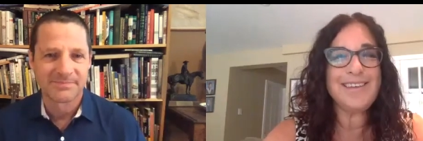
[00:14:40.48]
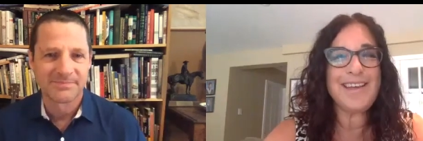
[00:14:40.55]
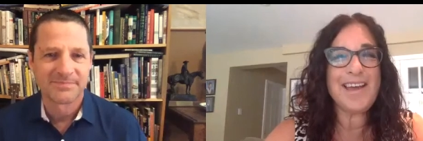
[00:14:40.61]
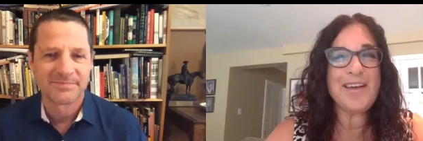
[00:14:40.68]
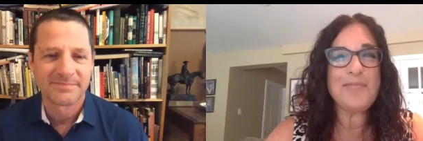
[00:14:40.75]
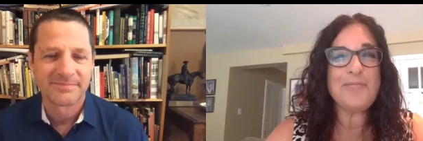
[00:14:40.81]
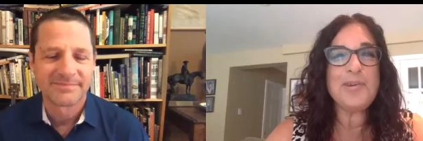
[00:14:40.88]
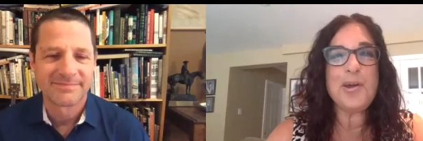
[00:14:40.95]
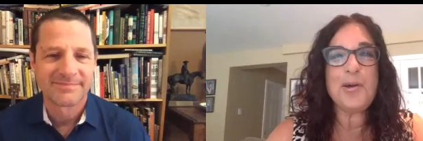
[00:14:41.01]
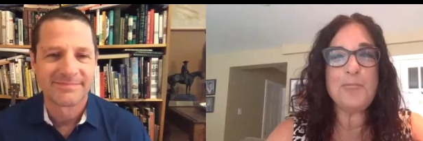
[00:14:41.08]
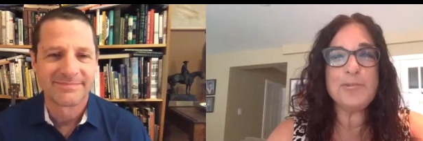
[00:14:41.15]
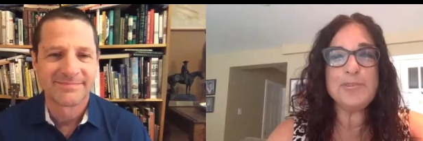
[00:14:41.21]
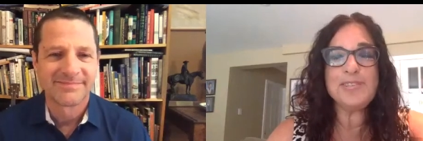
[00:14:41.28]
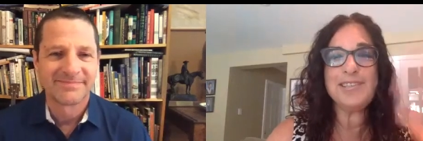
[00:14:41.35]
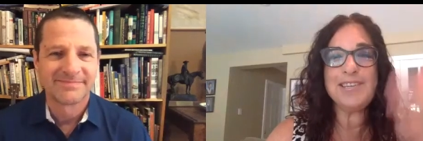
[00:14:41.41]
Speaker 1: uh, we
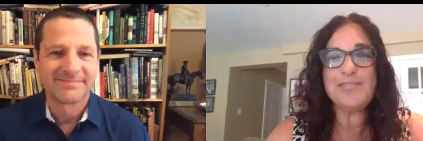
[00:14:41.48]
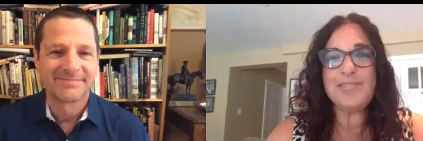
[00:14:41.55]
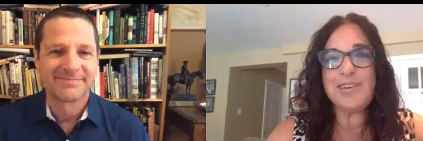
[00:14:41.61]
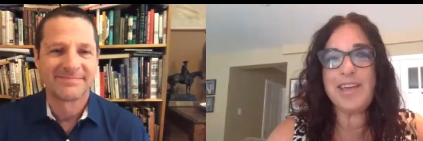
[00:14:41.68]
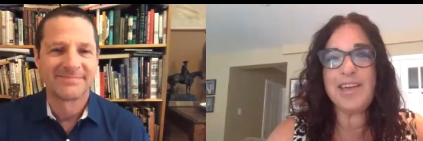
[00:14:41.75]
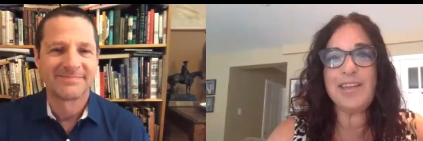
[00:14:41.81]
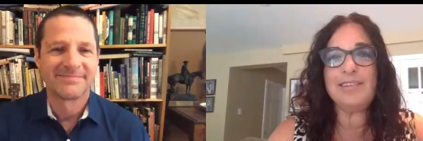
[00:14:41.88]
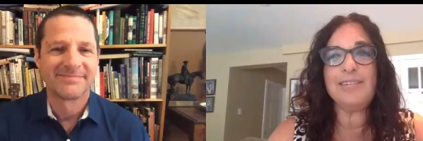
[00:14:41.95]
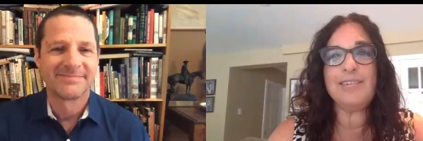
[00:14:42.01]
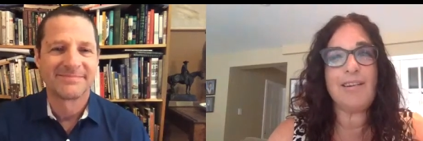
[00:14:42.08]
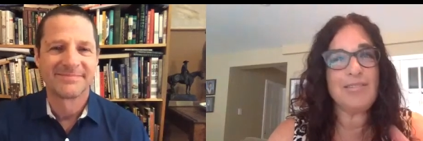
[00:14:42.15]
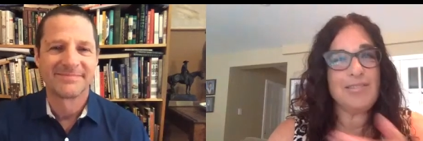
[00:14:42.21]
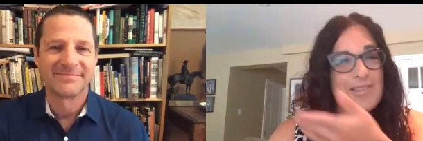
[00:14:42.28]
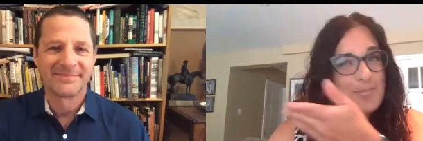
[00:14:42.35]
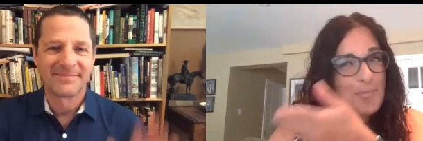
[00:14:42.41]
hope we'll see you again
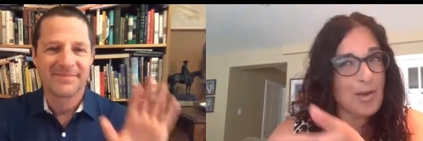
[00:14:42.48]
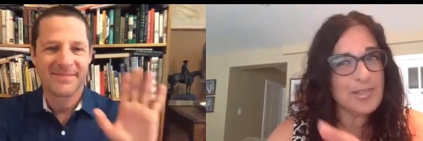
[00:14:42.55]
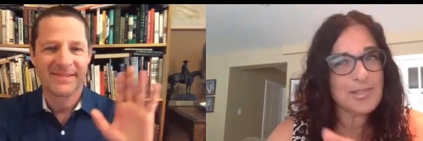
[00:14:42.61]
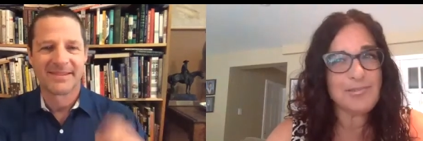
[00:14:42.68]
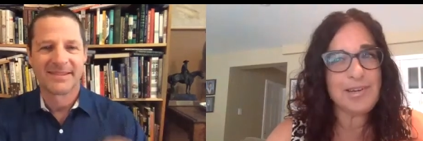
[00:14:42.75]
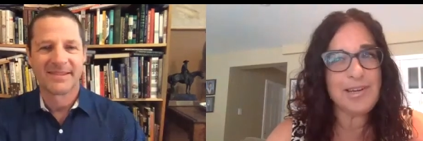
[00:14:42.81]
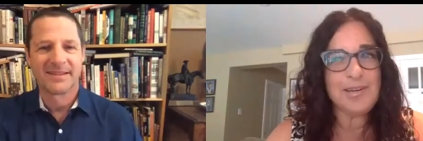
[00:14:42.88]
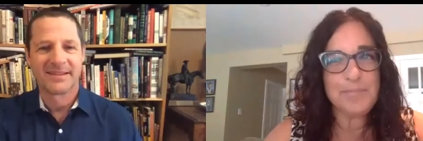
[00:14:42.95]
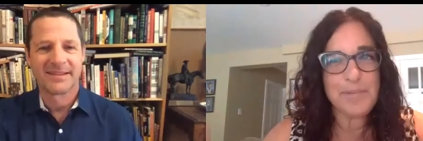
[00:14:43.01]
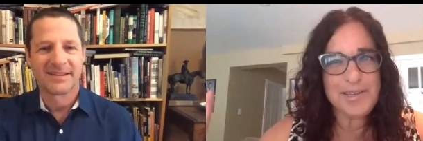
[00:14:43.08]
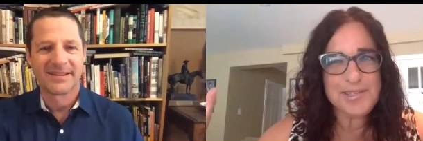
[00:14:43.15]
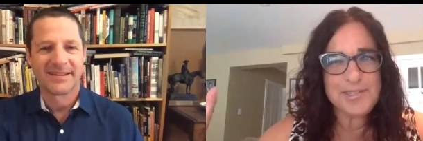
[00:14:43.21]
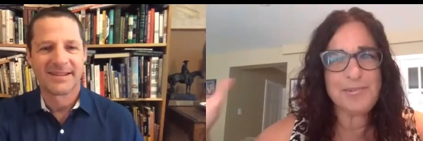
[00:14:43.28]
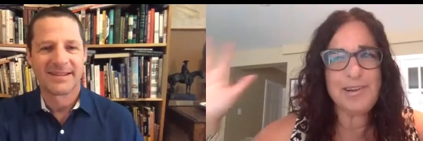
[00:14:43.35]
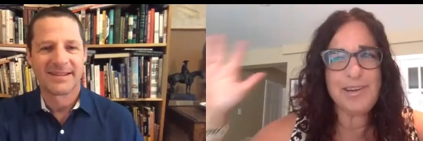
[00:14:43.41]
on the small screen,
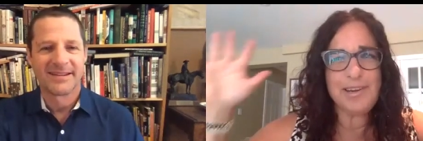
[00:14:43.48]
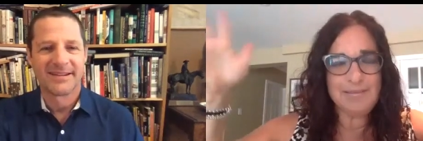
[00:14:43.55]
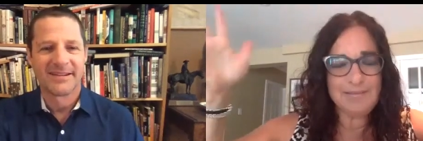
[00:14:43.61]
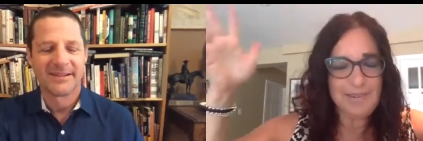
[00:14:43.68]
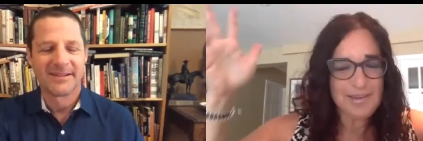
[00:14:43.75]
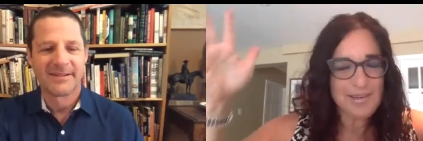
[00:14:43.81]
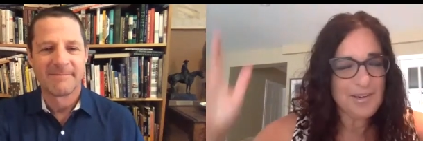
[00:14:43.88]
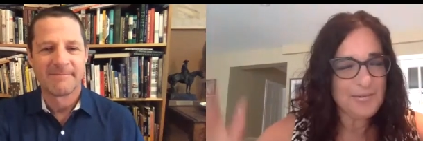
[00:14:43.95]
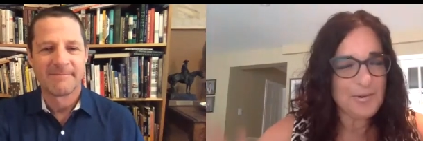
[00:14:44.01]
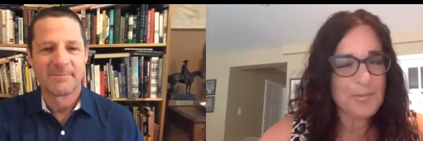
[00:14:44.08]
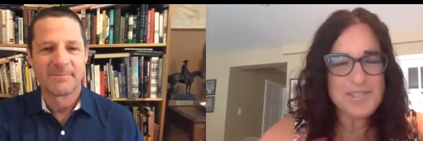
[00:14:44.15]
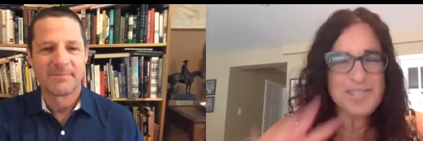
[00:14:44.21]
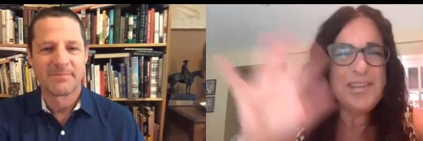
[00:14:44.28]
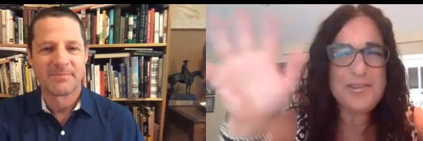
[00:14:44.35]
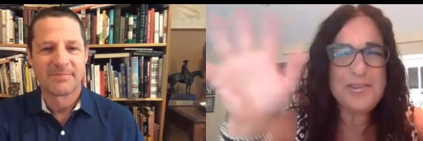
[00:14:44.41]
big screen, we'll
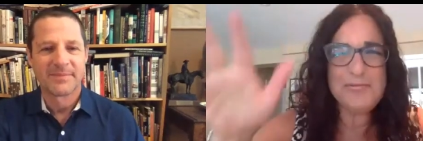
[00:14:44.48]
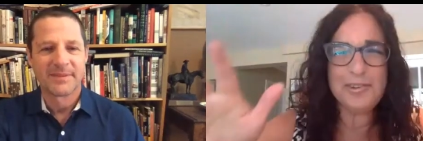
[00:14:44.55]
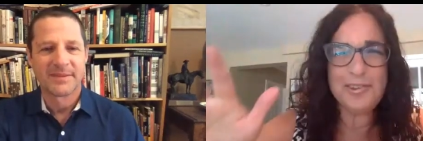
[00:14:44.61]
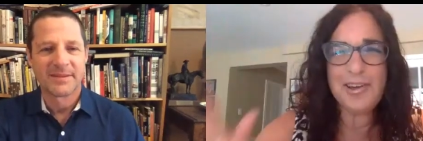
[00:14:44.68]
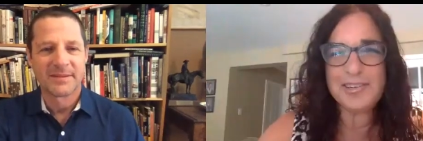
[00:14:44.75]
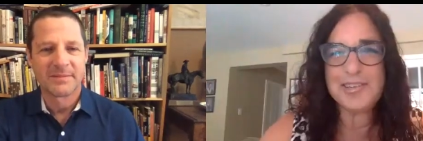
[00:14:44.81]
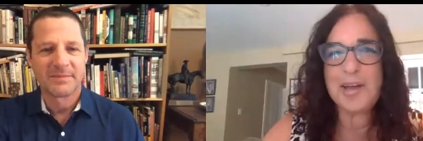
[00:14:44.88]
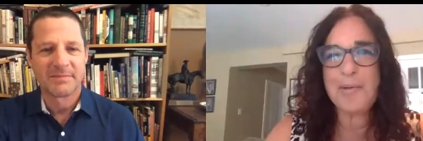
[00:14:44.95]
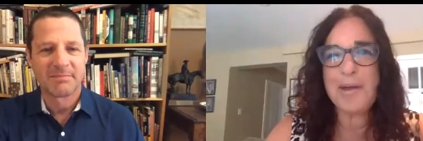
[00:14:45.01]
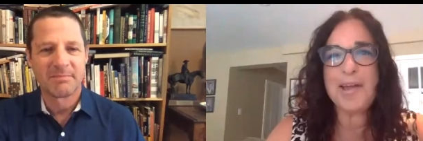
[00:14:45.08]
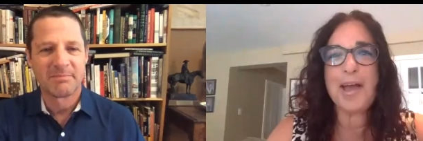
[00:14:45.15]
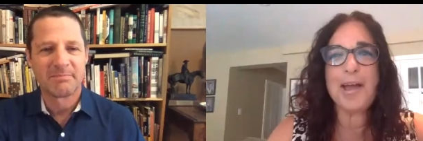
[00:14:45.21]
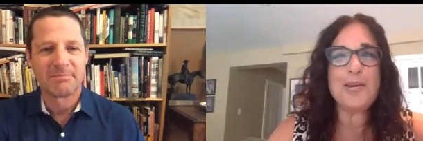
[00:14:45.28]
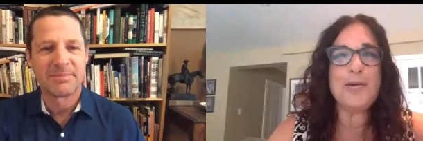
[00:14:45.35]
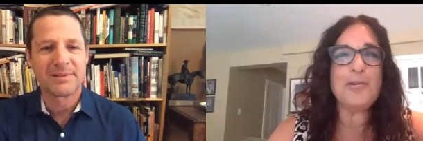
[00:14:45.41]
be seeing you for a long time.
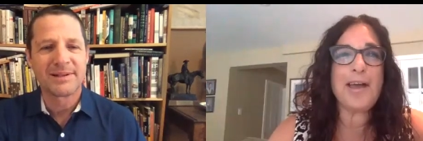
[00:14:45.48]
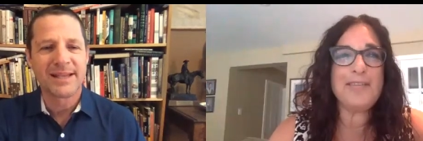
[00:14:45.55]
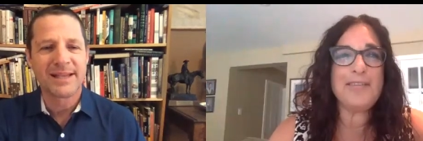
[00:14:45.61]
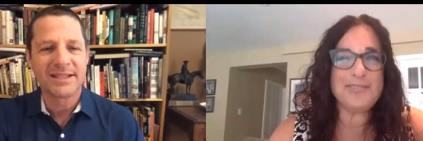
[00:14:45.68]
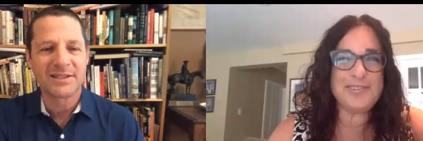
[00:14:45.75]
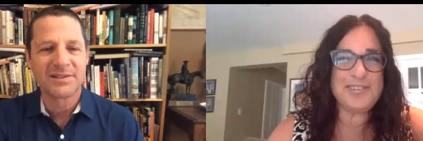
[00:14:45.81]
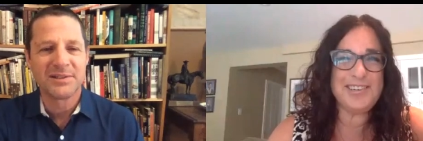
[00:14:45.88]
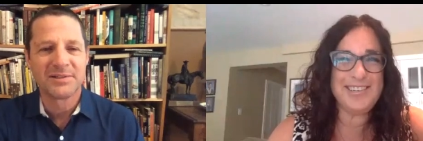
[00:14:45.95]
I, I know. Bless you. Sure.